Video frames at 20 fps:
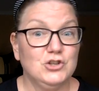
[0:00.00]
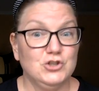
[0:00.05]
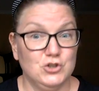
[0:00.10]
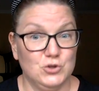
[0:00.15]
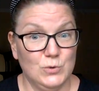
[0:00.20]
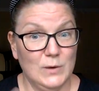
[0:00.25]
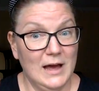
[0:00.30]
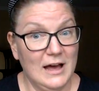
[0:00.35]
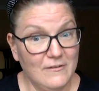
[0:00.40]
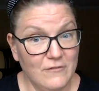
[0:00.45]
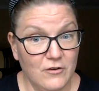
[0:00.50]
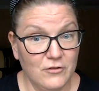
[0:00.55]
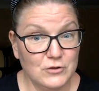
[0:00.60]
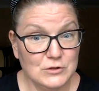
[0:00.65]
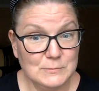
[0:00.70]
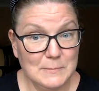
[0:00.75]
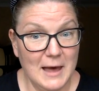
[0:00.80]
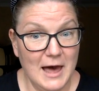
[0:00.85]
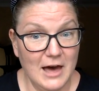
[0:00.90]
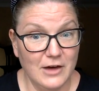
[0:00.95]
do you have all
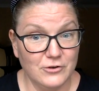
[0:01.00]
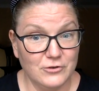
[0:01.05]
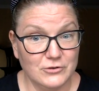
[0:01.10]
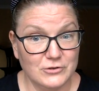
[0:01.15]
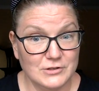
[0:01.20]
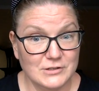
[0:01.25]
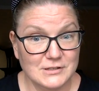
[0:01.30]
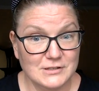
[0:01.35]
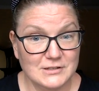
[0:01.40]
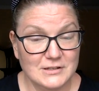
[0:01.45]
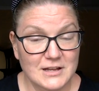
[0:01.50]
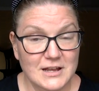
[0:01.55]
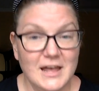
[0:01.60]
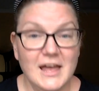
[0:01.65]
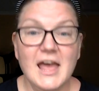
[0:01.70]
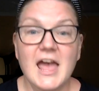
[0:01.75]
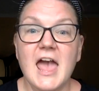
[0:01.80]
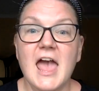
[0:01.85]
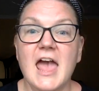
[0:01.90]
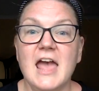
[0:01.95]
those patterns?
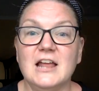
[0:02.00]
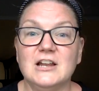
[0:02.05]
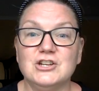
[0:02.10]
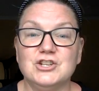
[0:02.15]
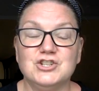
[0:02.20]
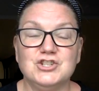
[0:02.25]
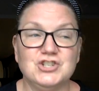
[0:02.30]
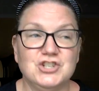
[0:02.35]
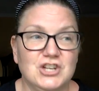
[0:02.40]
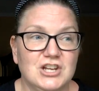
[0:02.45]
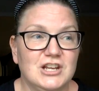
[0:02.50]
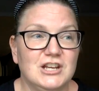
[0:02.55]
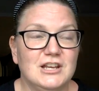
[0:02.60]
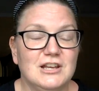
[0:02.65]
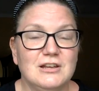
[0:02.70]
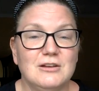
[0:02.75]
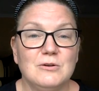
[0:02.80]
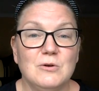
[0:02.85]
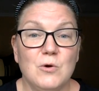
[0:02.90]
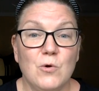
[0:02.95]
And
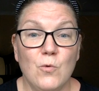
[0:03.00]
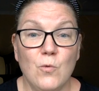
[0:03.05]
she